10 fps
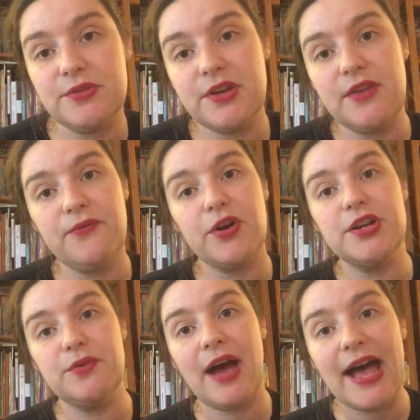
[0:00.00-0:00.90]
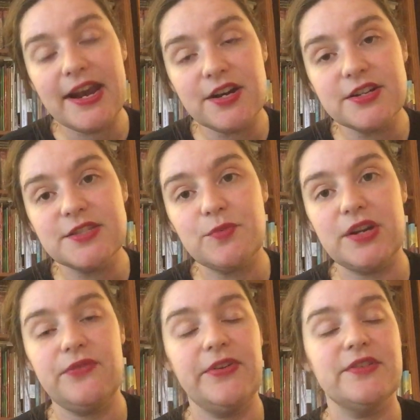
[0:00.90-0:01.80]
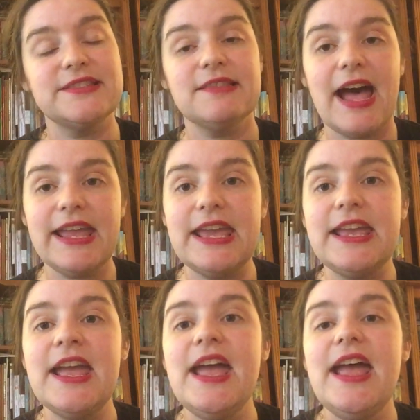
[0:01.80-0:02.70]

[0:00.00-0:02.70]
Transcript: looking for in new hires? What do you feel is lacking?